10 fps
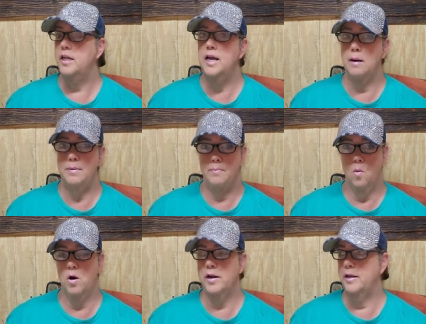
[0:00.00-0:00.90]
you got to be
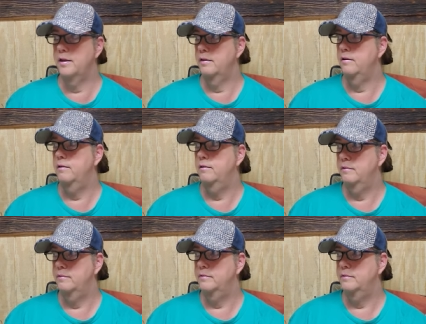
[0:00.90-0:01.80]
born again. You got to be
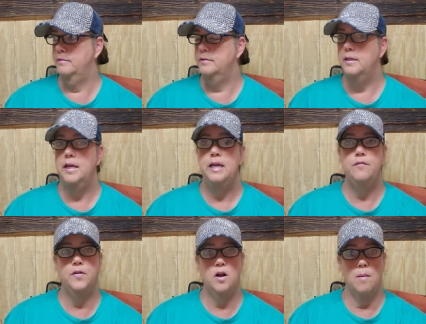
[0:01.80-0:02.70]
born again.
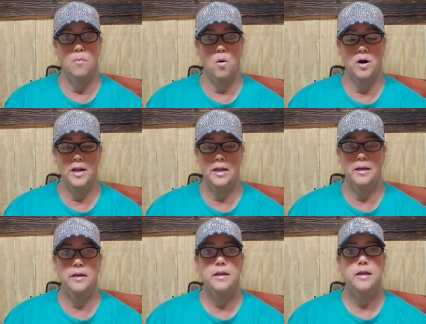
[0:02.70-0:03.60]
If you're not born
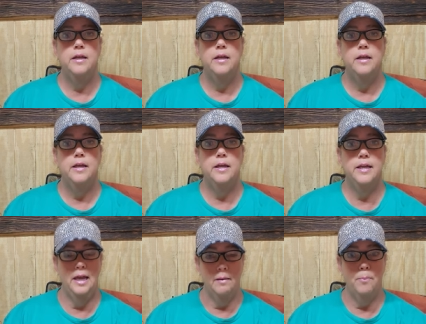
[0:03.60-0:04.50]
again,
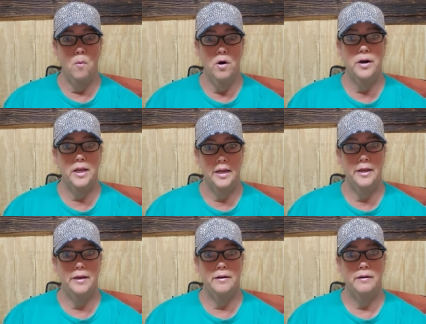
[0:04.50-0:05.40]
Get born
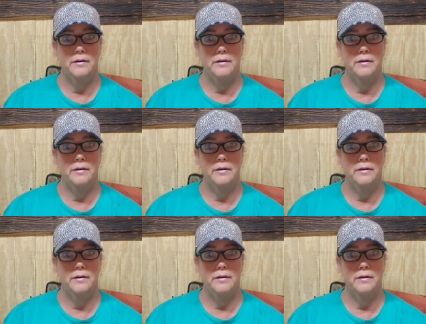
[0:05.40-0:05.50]
again.